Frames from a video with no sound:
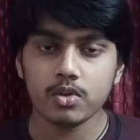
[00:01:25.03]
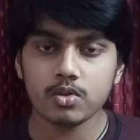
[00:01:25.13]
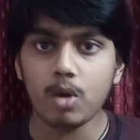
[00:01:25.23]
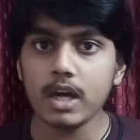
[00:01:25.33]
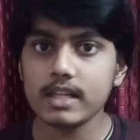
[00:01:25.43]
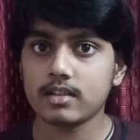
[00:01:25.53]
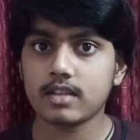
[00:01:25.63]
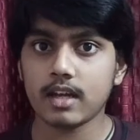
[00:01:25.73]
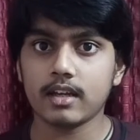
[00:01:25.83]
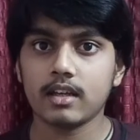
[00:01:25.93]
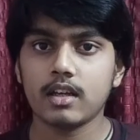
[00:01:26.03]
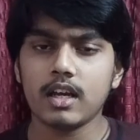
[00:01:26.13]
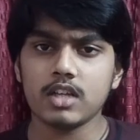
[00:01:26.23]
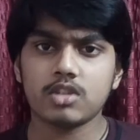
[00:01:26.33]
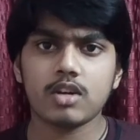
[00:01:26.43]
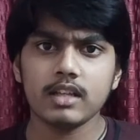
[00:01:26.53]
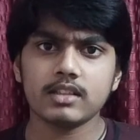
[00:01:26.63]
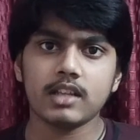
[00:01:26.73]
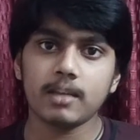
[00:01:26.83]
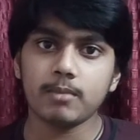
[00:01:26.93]
So what is a string? A string
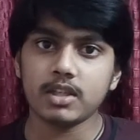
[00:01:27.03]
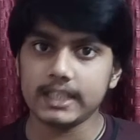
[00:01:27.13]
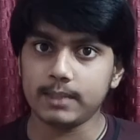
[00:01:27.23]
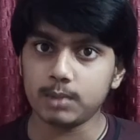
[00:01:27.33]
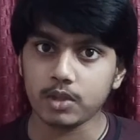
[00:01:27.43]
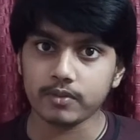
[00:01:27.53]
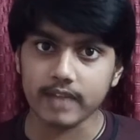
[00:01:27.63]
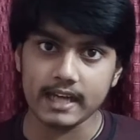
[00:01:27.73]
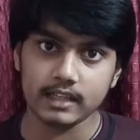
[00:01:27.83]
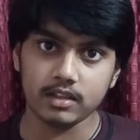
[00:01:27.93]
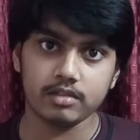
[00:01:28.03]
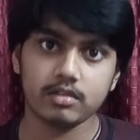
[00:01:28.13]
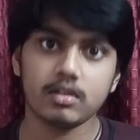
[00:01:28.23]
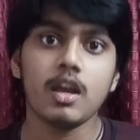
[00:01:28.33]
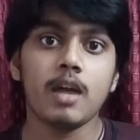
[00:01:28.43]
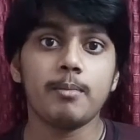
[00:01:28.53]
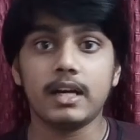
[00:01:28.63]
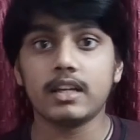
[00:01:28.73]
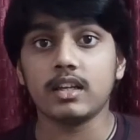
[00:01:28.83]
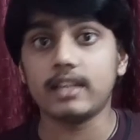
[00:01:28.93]
is nothing but sequence of characters,
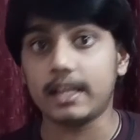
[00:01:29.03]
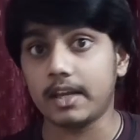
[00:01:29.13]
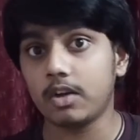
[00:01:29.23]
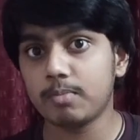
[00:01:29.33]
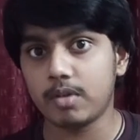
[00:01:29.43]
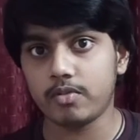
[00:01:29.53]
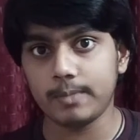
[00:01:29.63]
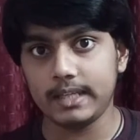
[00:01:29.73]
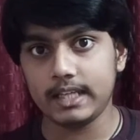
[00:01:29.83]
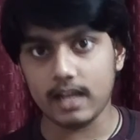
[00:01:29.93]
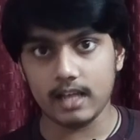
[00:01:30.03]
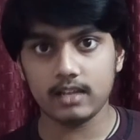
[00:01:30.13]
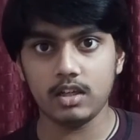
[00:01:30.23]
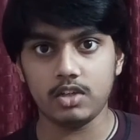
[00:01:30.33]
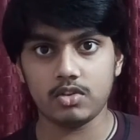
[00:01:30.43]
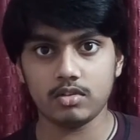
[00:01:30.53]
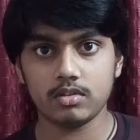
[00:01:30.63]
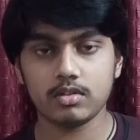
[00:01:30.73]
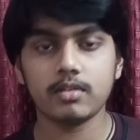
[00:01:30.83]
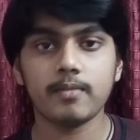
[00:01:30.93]
but they cannot perform any
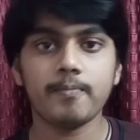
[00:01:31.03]
calculations.